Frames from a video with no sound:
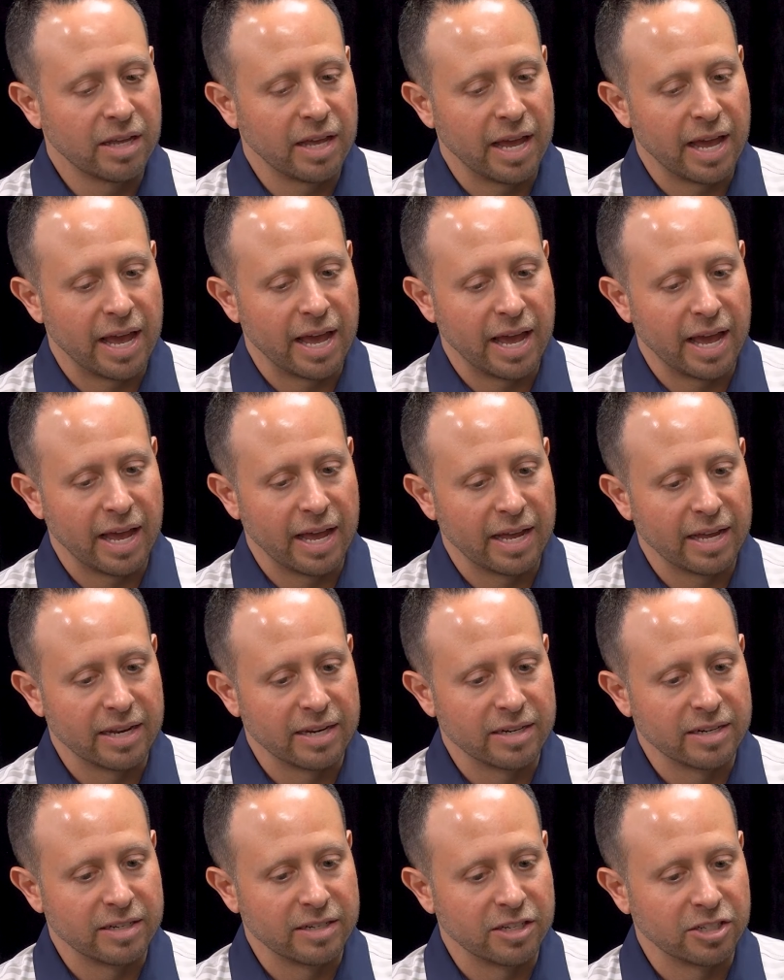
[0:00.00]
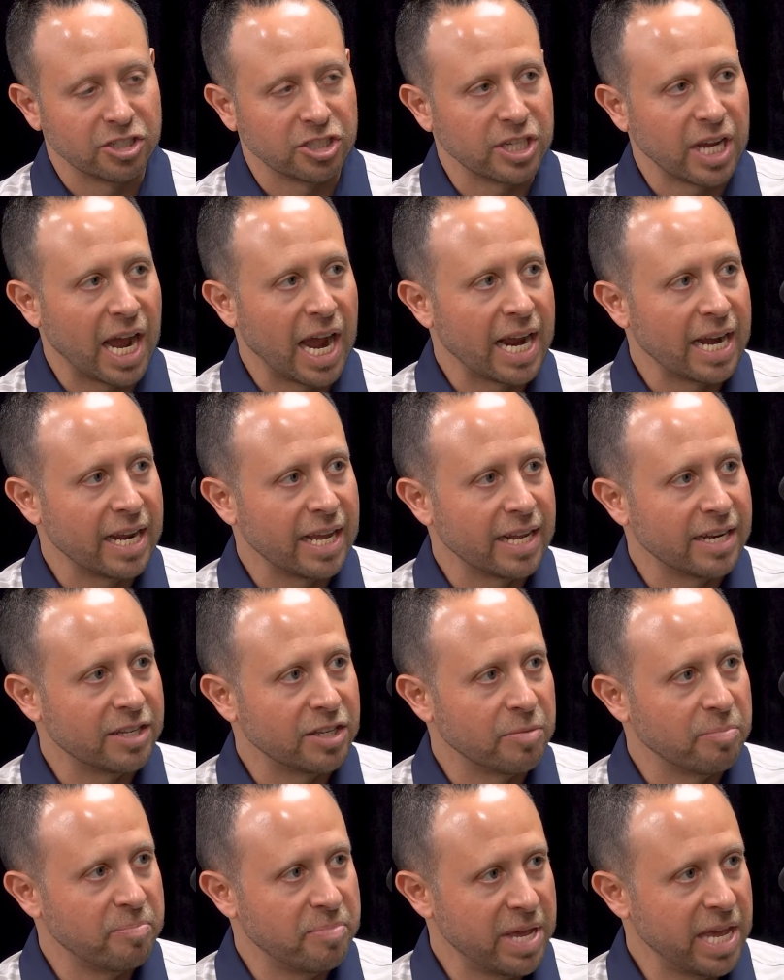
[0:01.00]
and decided
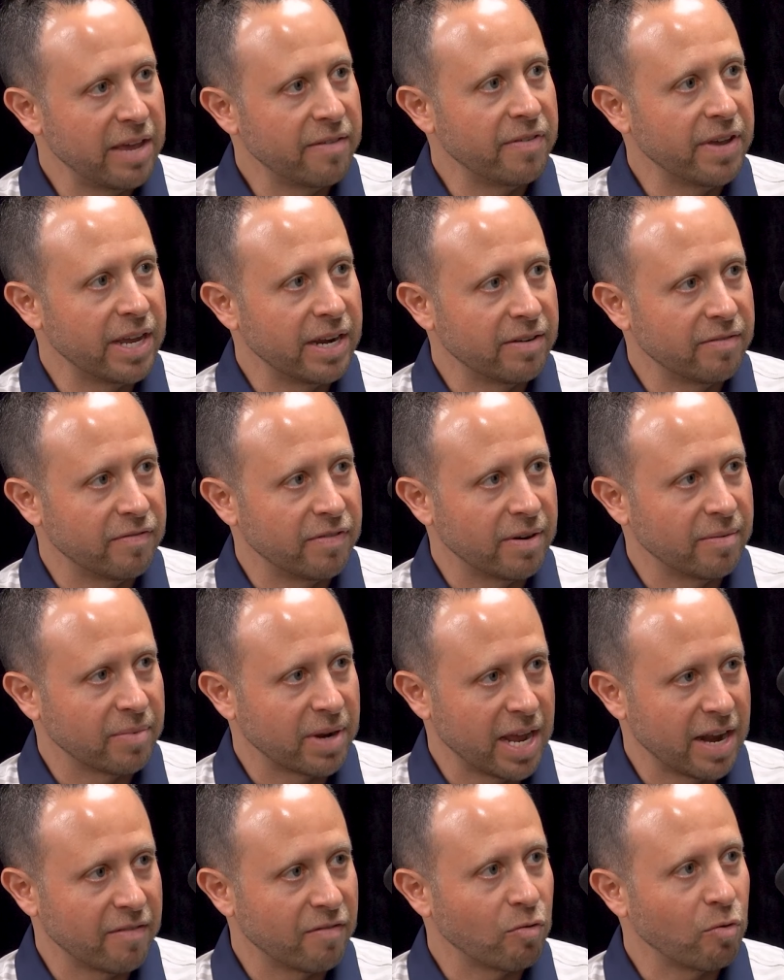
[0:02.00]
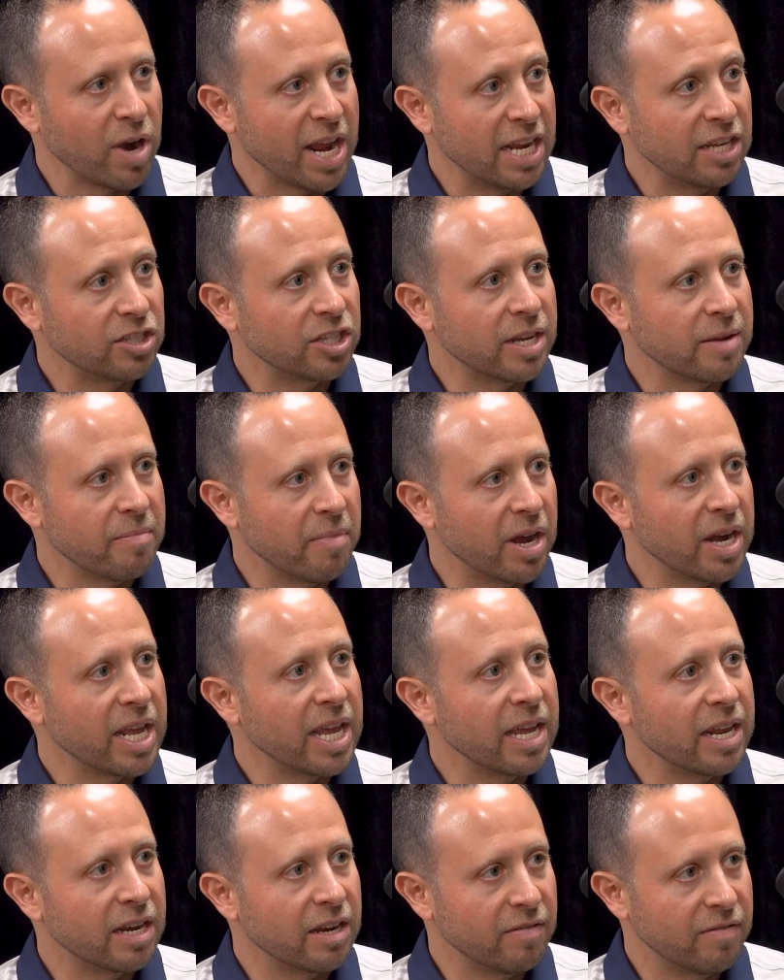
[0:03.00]
to pivot from kind of raising
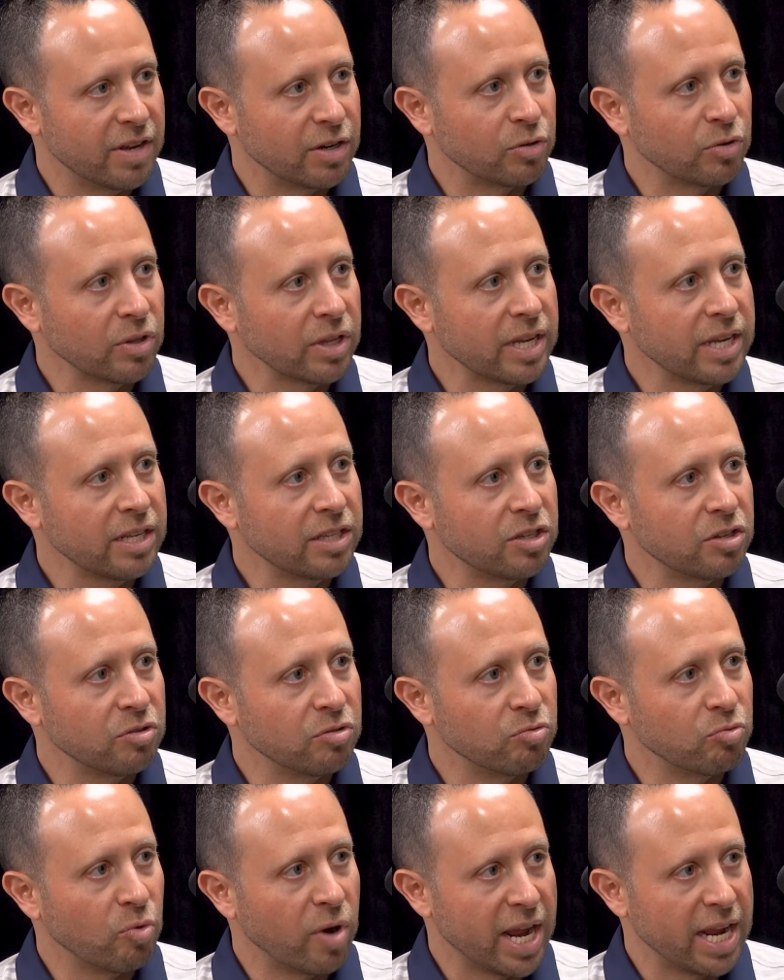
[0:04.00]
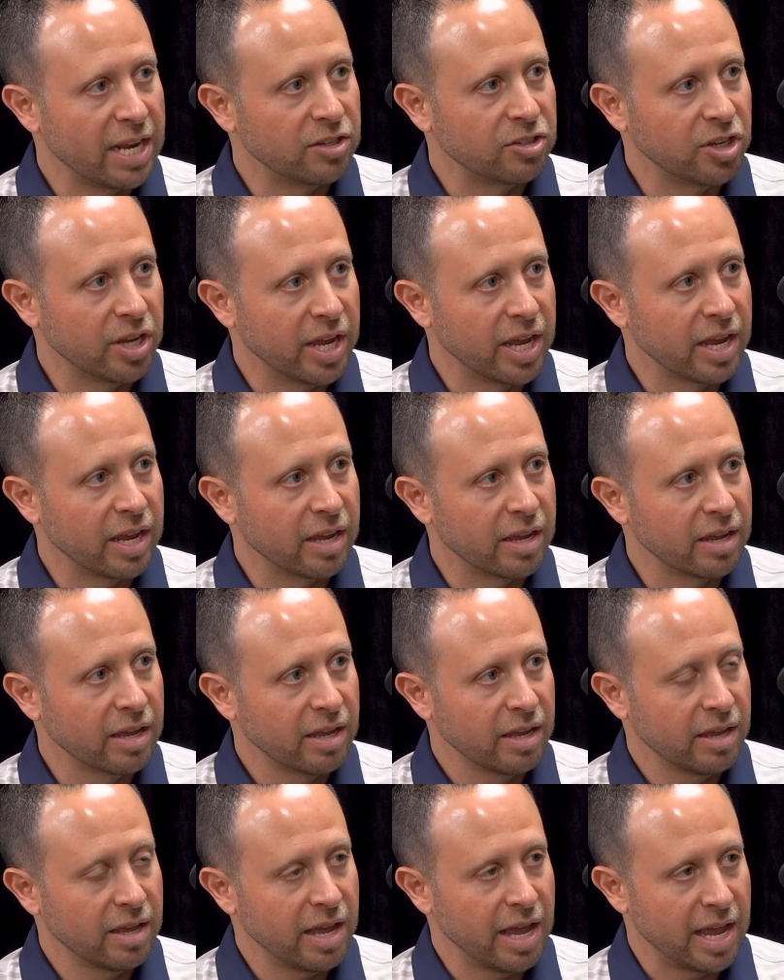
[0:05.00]
money individually to raising
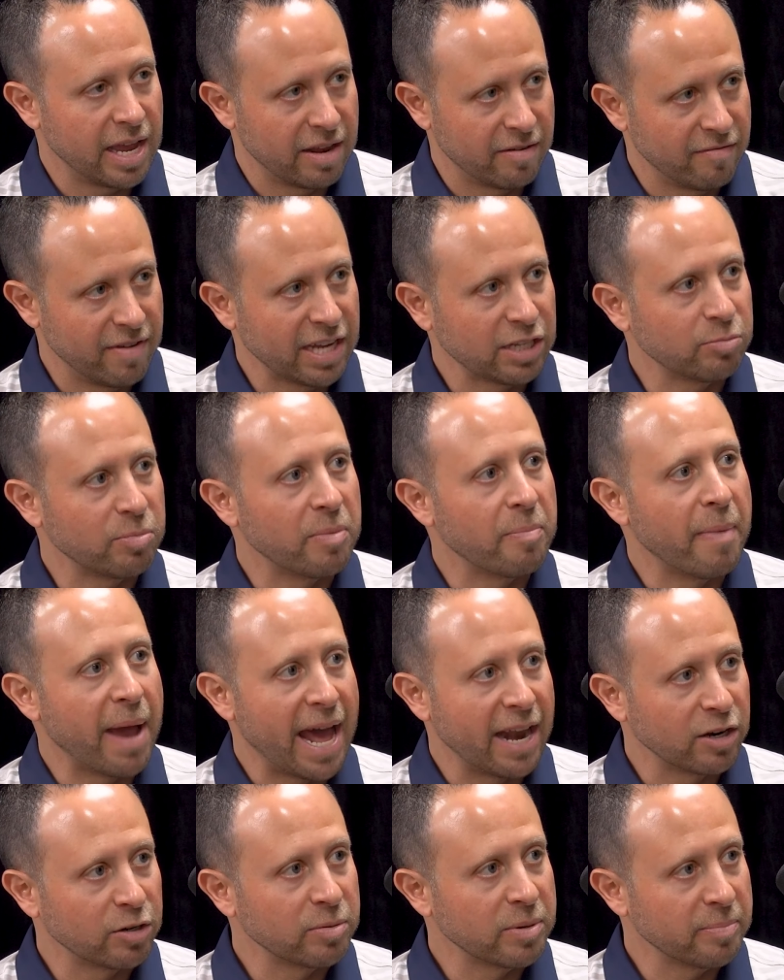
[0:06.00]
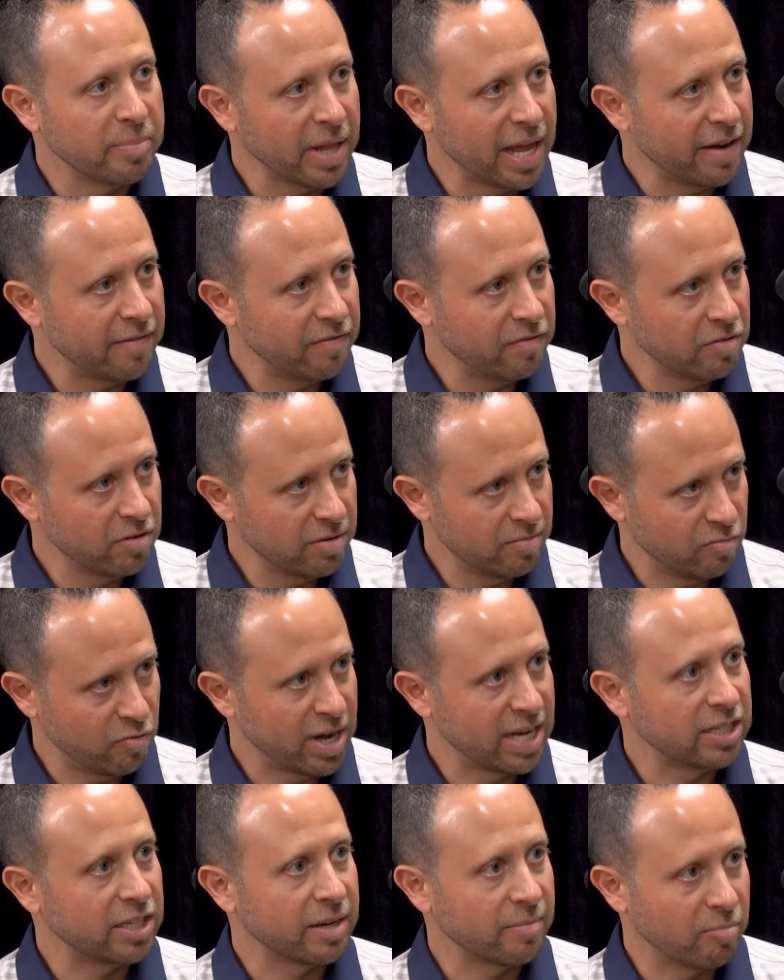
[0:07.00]
an investment management platform,
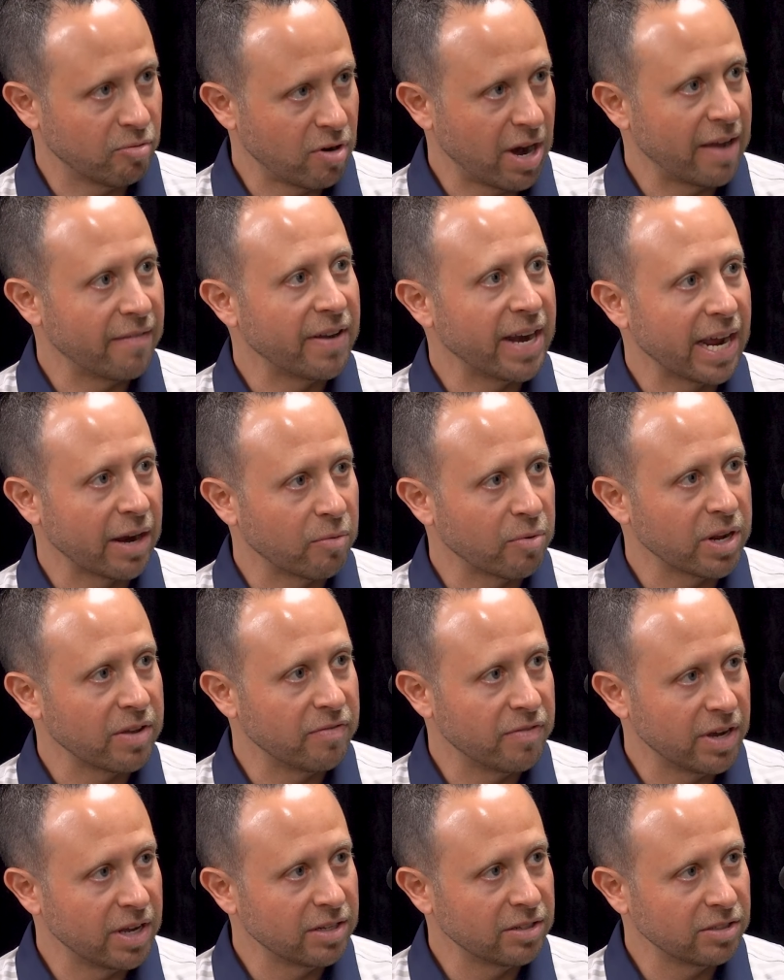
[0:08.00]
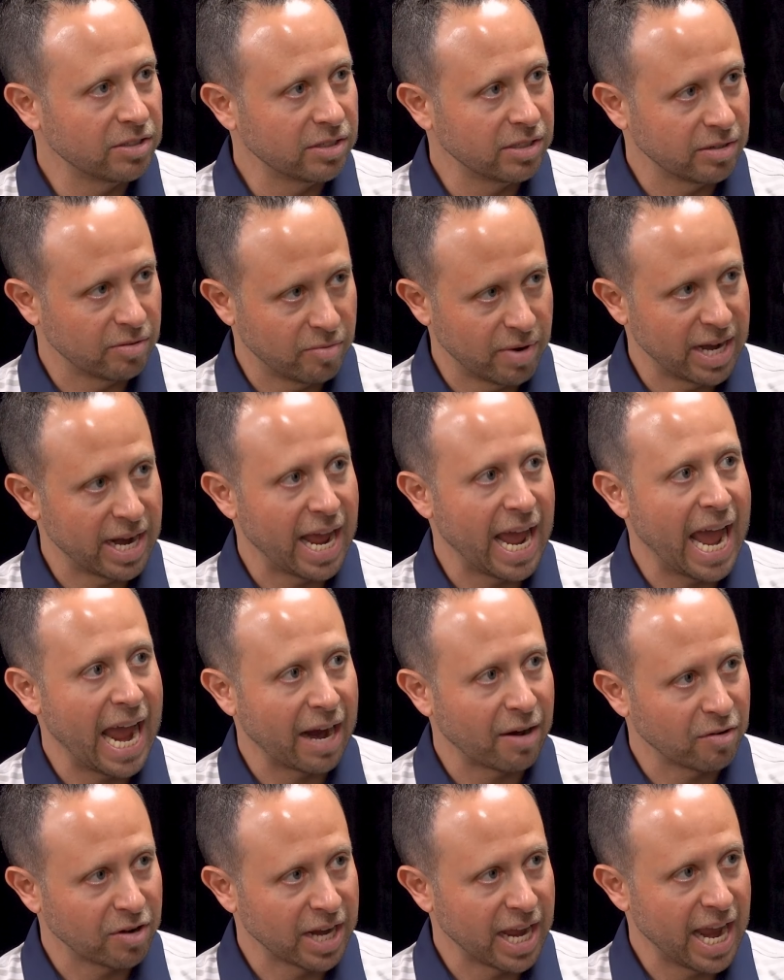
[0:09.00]
raising private equity funds, and a way to
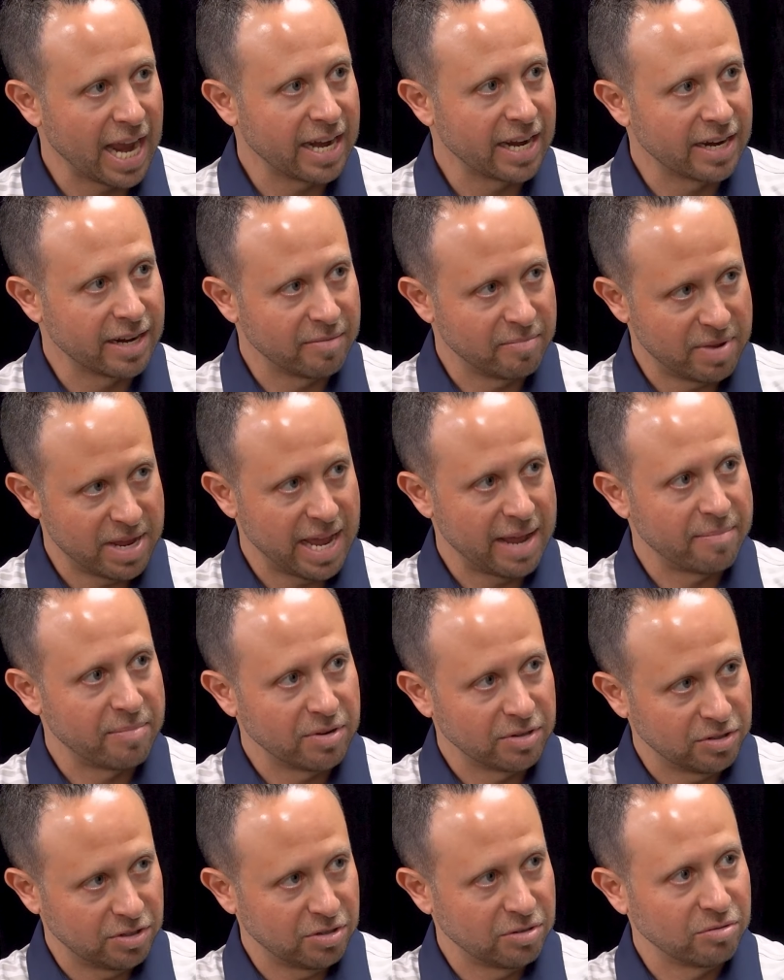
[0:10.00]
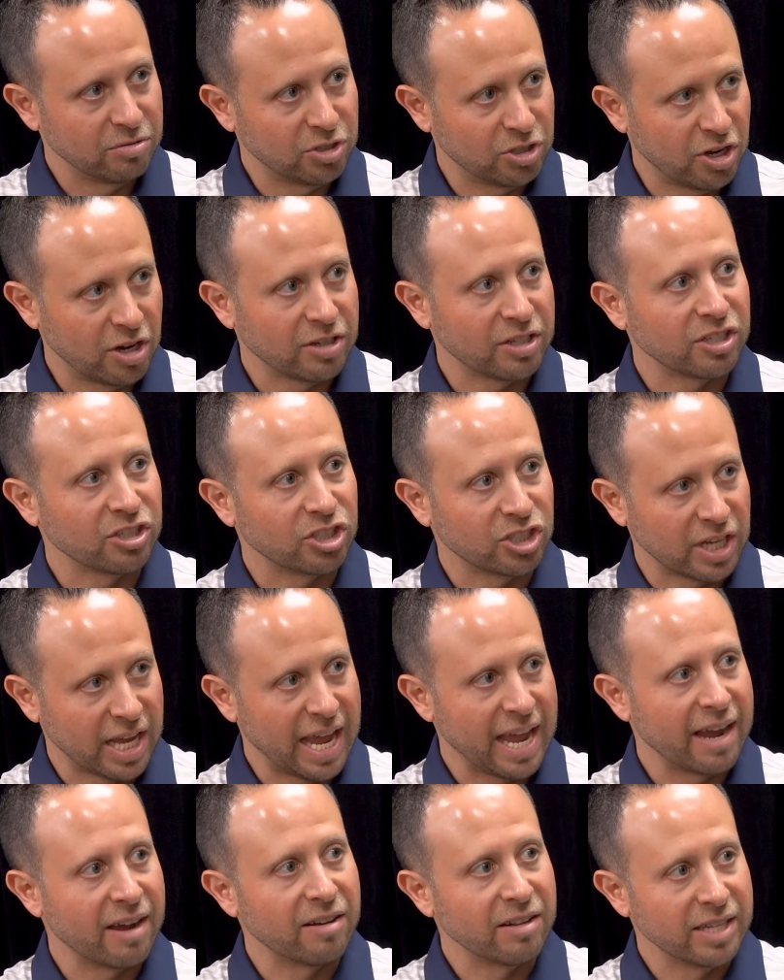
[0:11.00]
aggregate it and be able to start to
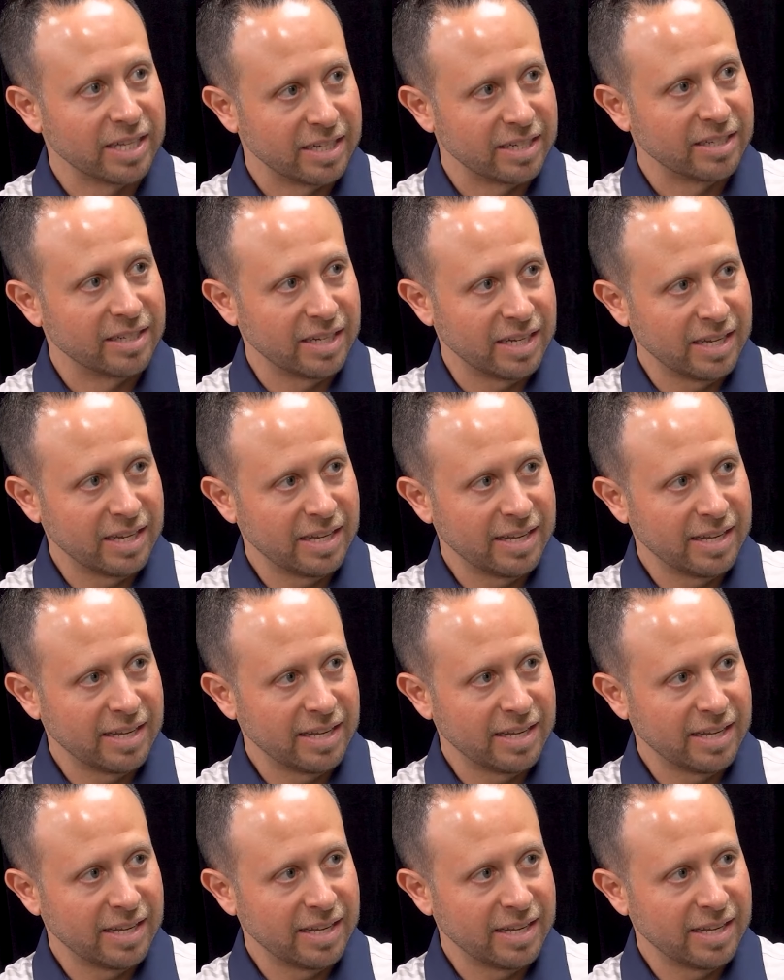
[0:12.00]
scale and